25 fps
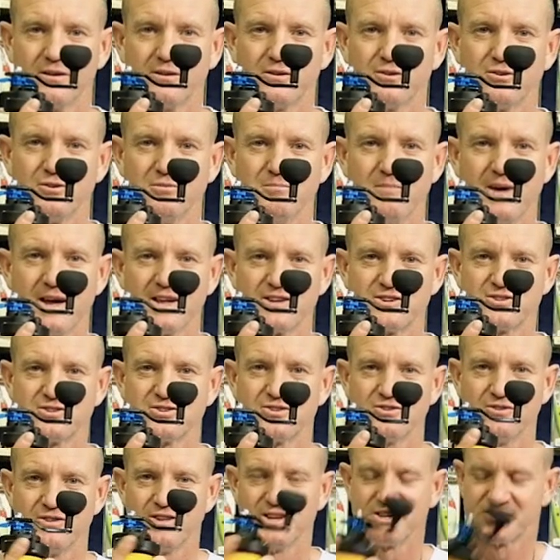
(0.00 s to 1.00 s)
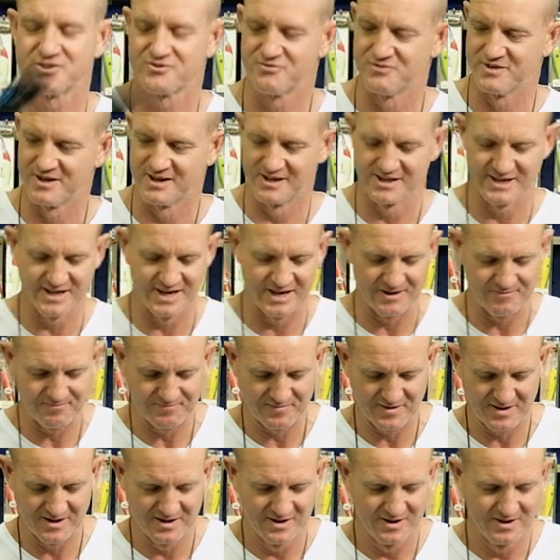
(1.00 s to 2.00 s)
to match to this reel here.
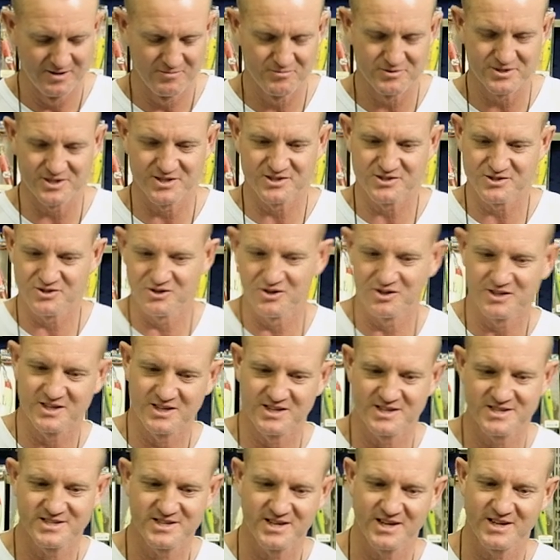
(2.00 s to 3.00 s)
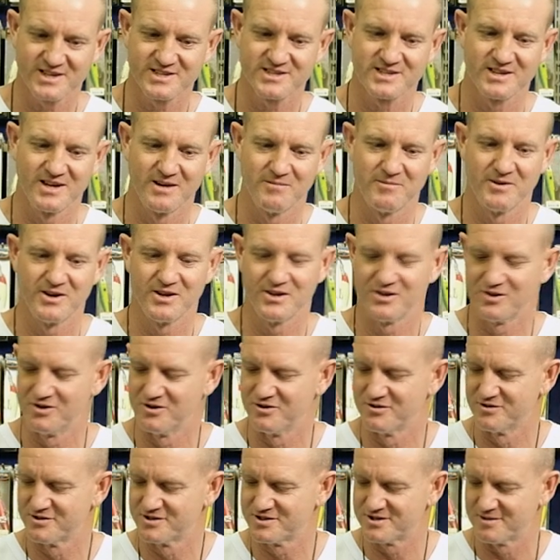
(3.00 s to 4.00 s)
Because it's thirteen six, I'm going to
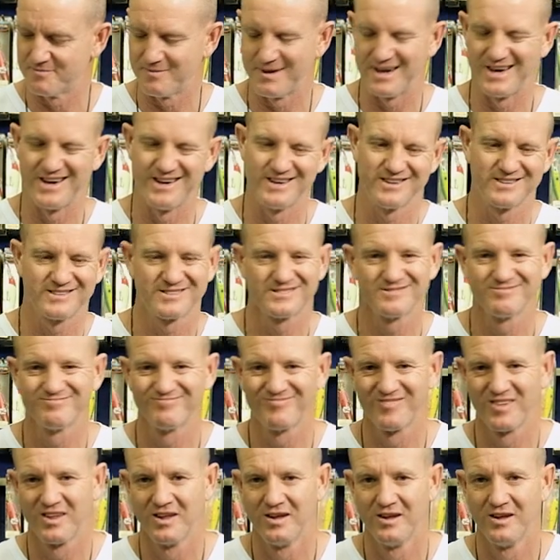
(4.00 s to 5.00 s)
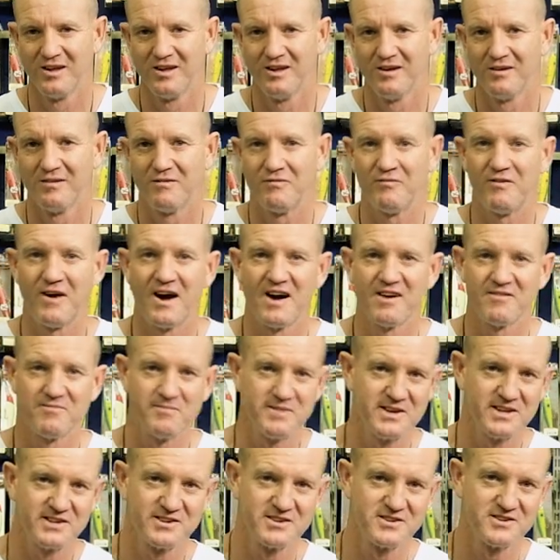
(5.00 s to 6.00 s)
use about five
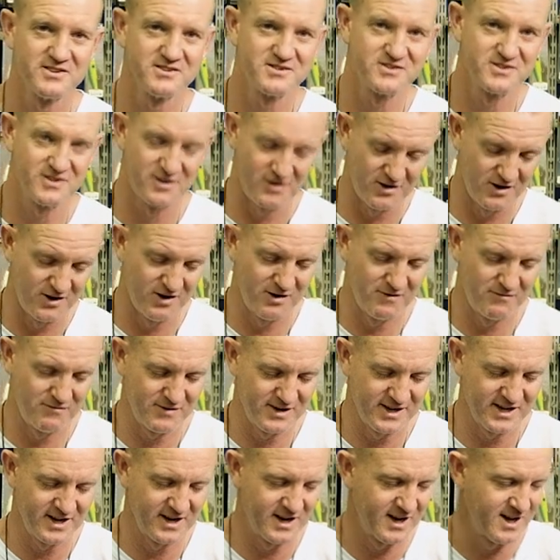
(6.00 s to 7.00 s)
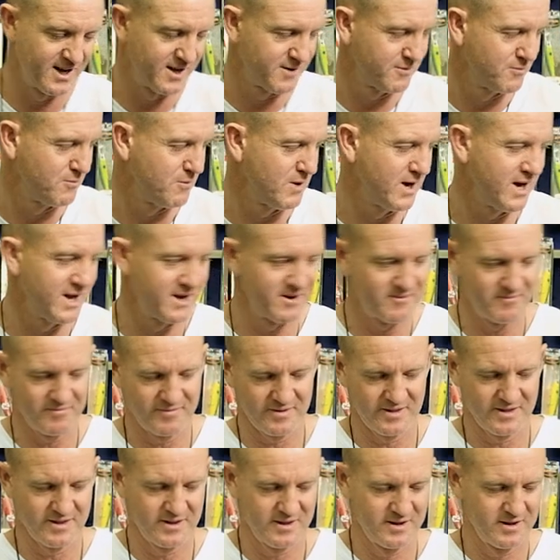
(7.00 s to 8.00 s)
meters of leader line. One,
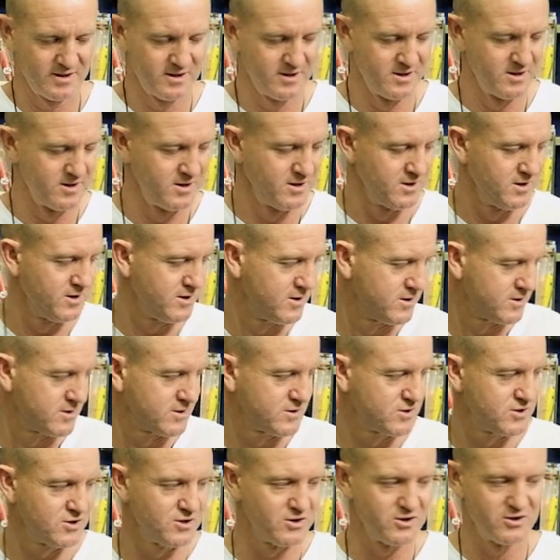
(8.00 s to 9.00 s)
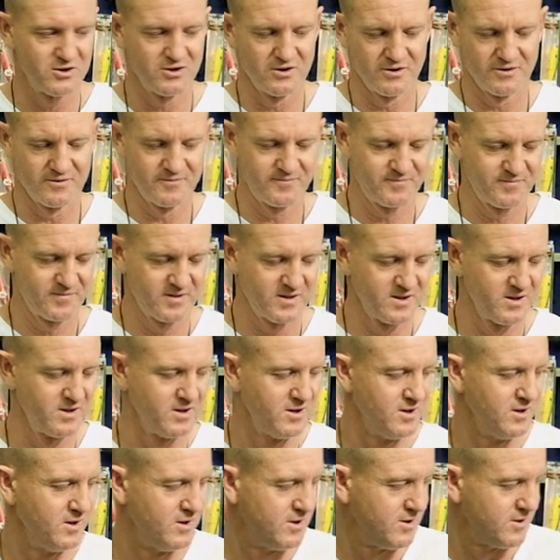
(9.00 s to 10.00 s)
two,
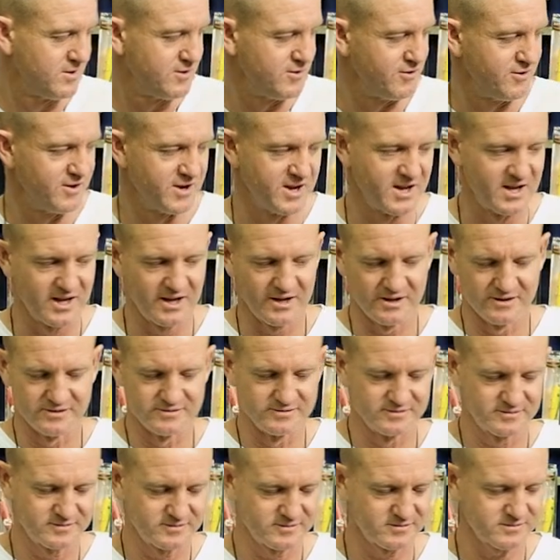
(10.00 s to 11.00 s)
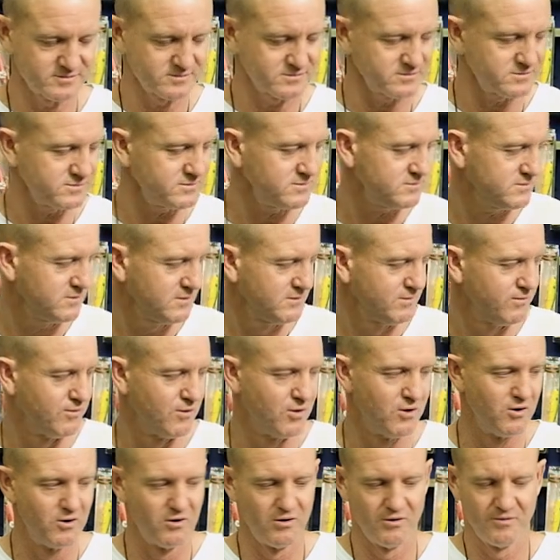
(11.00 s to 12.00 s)
three,
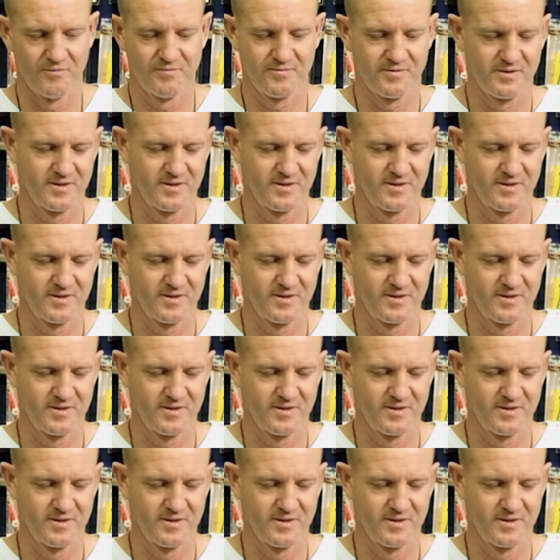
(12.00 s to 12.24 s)
four,